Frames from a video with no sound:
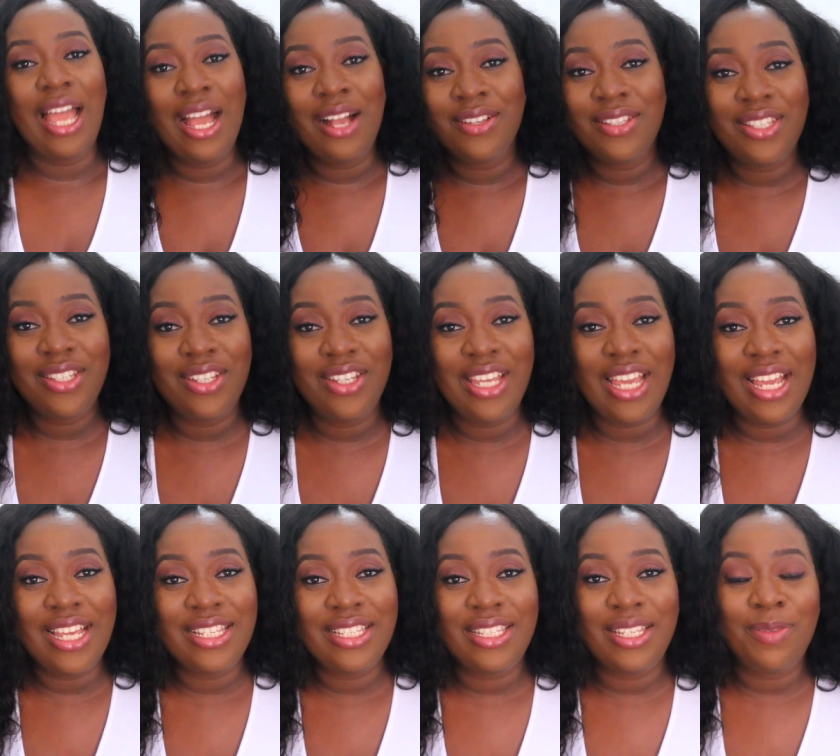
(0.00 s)
I'll see you
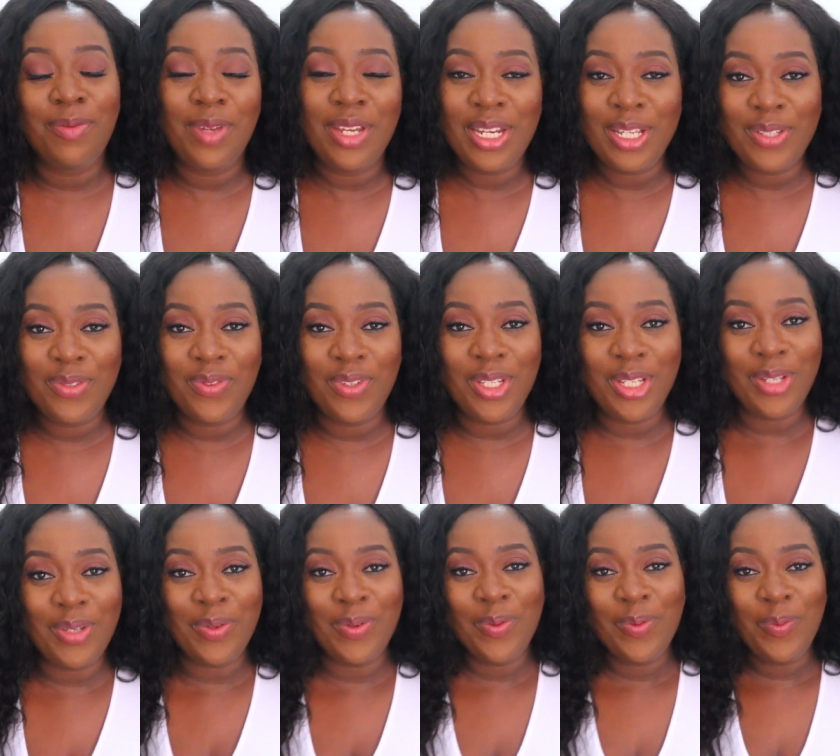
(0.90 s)
guys in my next
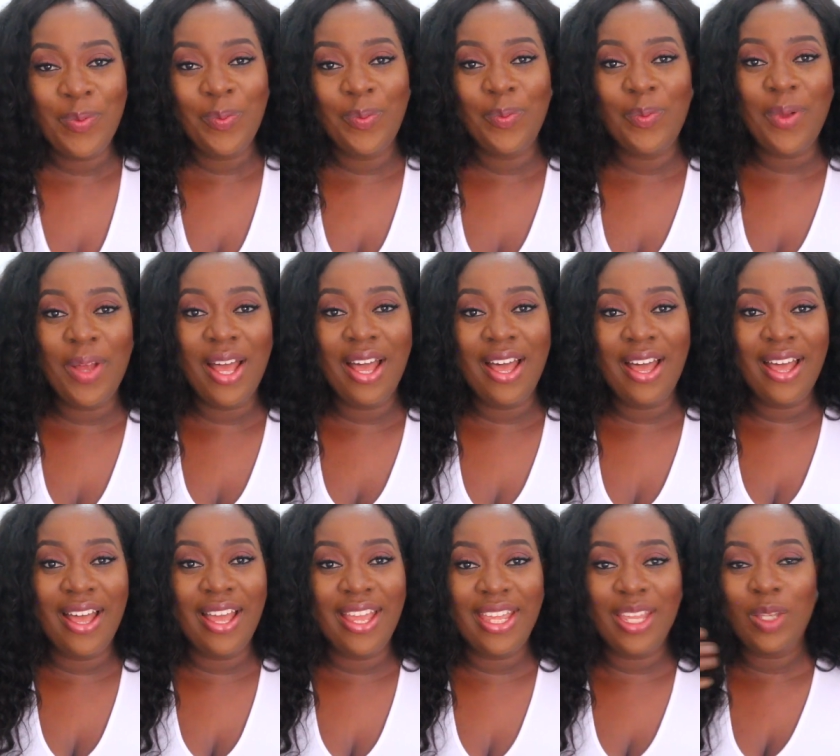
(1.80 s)
video.
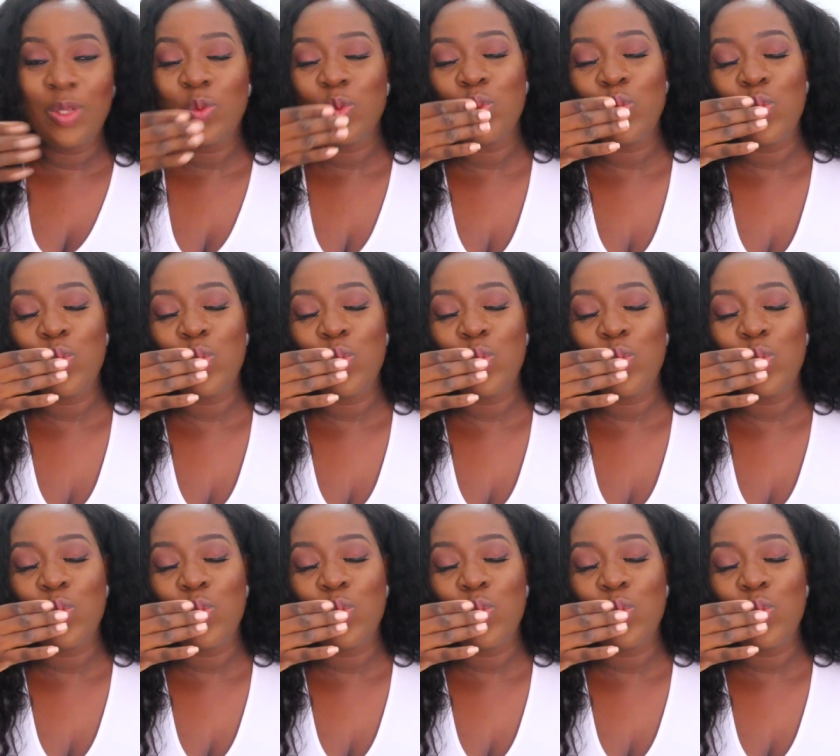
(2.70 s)
Bye.